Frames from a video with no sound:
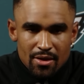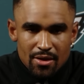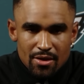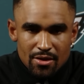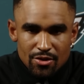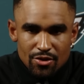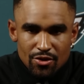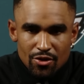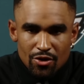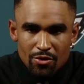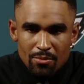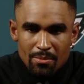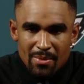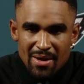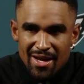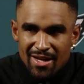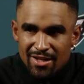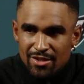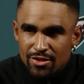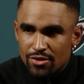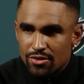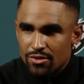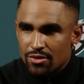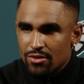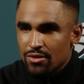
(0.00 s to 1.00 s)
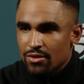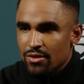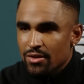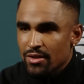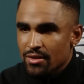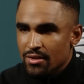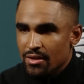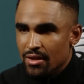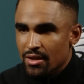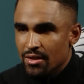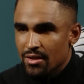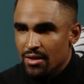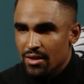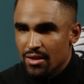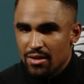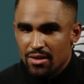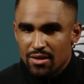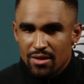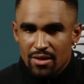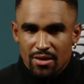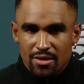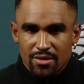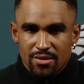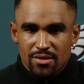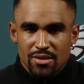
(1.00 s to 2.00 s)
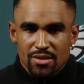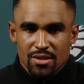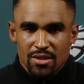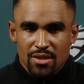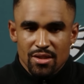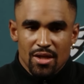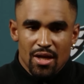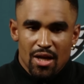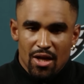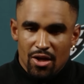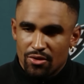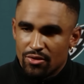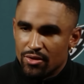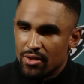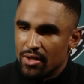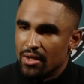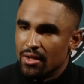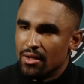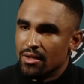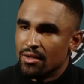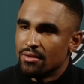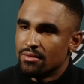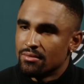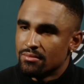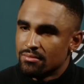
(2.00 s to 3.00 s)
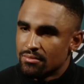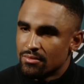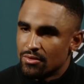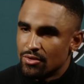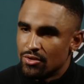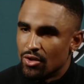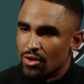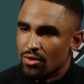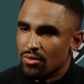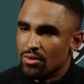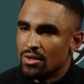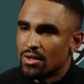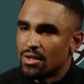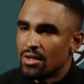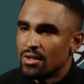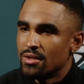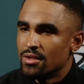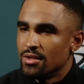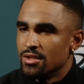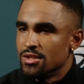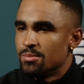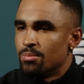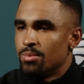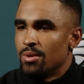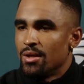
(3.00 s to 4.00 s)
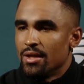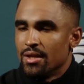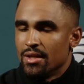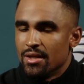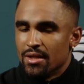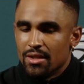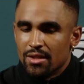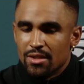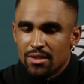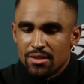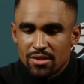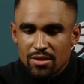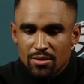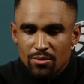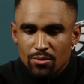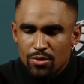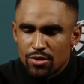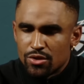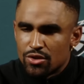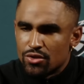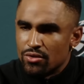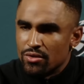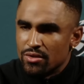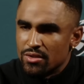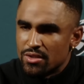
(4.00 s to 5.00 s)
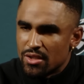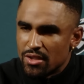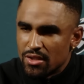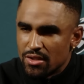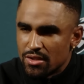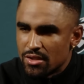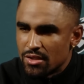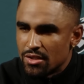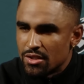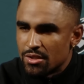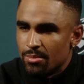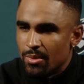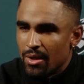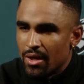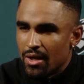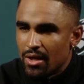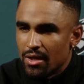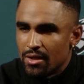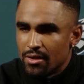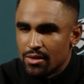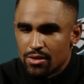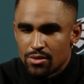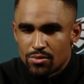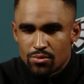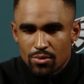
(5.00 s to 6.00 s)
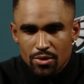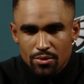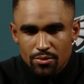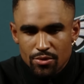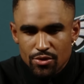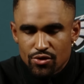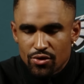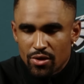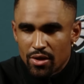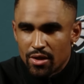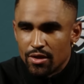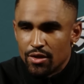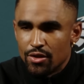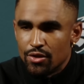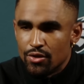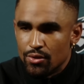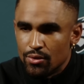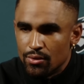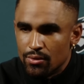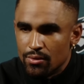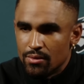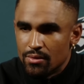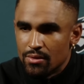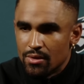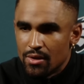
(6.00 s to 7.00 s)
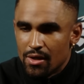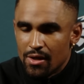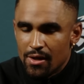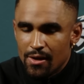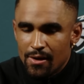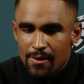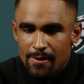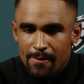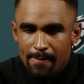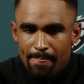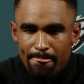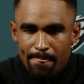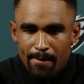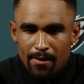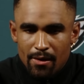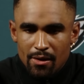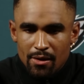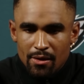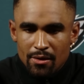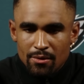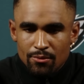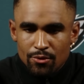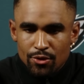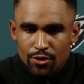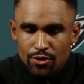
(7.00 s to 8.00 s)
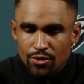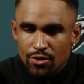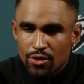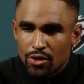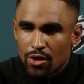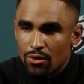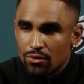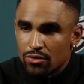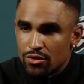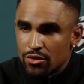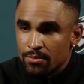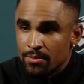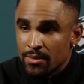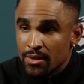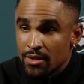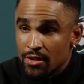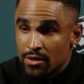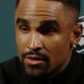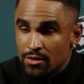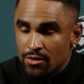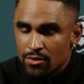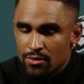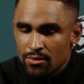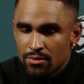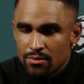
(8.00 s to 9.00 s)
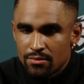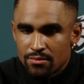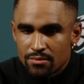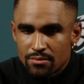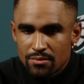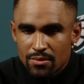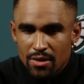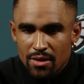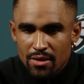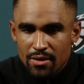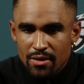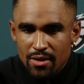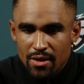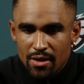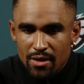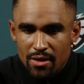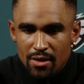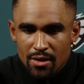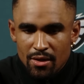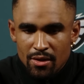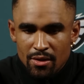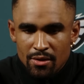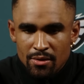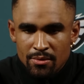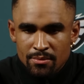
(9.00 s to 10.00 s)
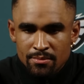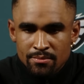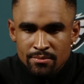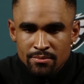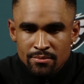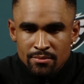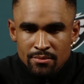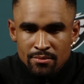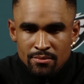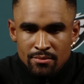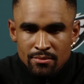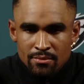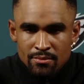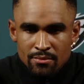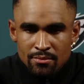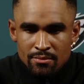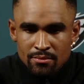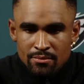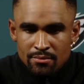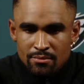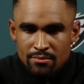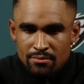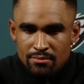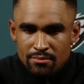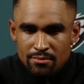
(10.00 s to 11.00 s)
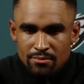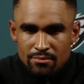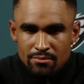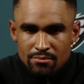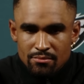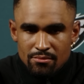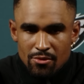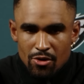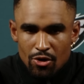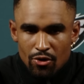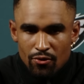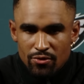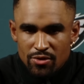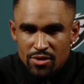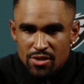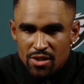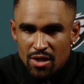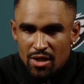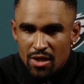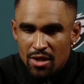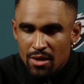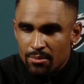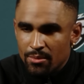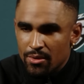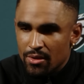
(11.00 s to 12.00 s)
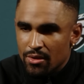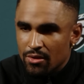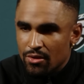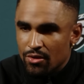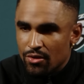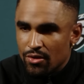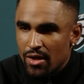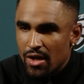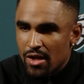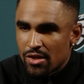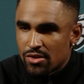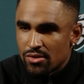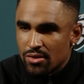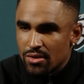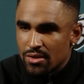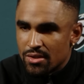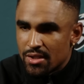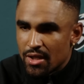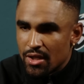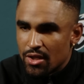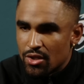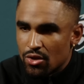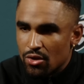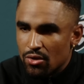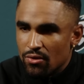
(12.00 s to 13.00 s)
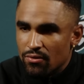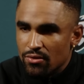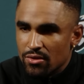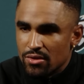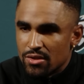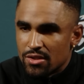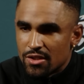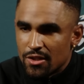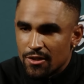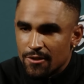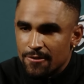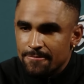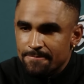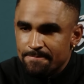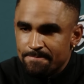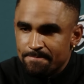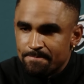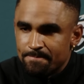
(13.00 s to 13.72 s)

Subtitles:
you know, master and see how they, you know, look at these plays and what's your intentions behind this. What are we trying to do? What are you coaching me to do? And then over time, it'll naturally take over itself.